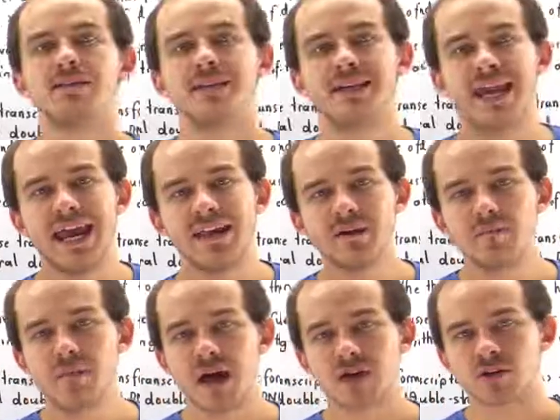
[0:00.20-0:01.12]
To gain a
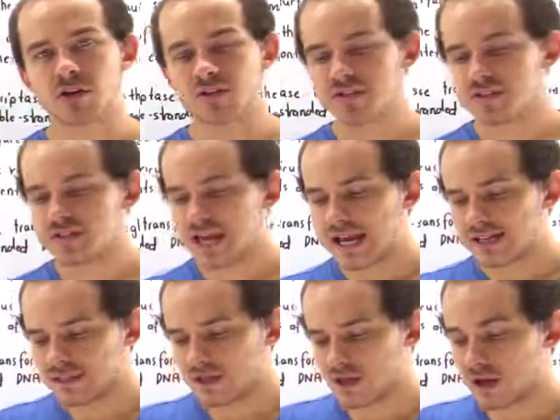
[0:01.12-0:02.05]
better
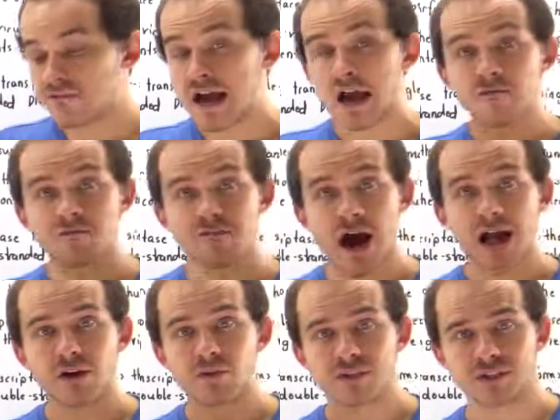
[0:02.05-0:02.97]
understanding of how
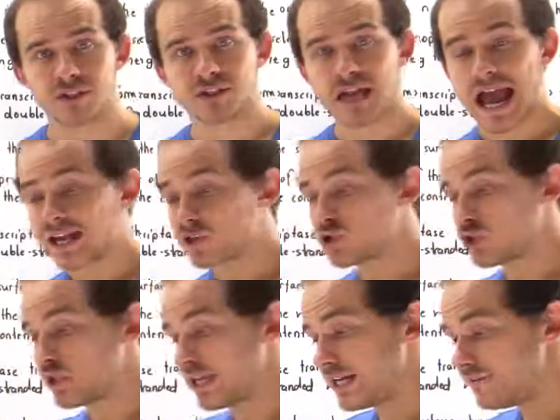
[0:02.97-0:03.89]
viruses
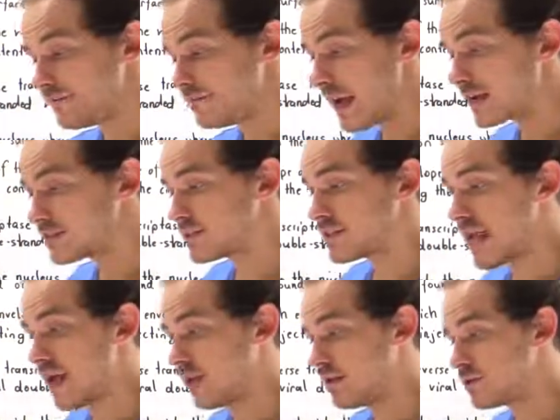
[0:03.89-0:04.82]
actually infect
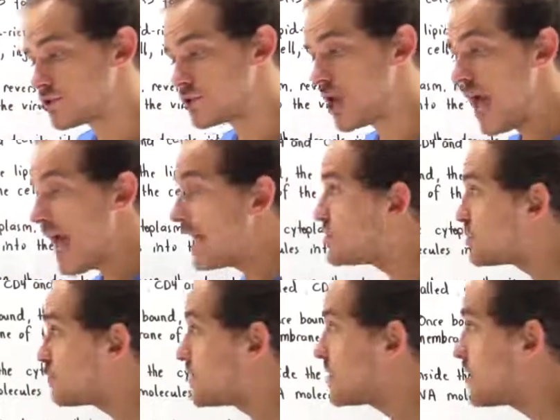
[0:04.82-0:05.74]
cells, and
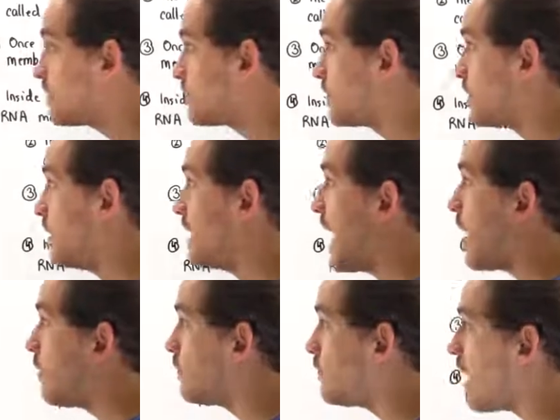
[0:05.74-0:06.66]
specifically
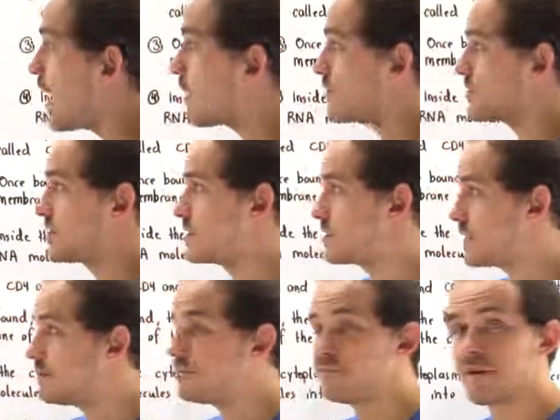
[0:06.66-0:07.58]
how viruses
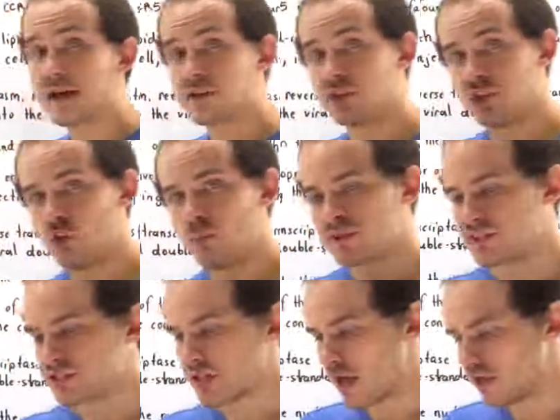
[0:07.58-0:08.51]
infect human
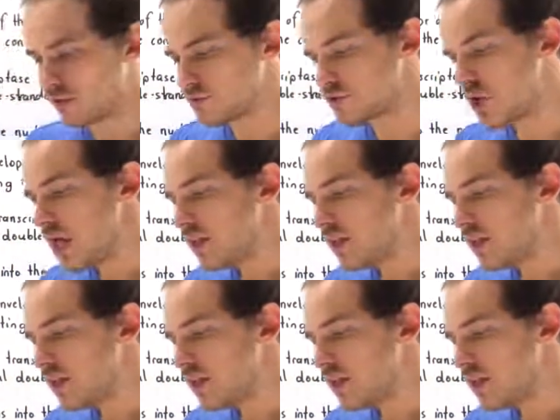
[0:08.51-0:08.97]
cells,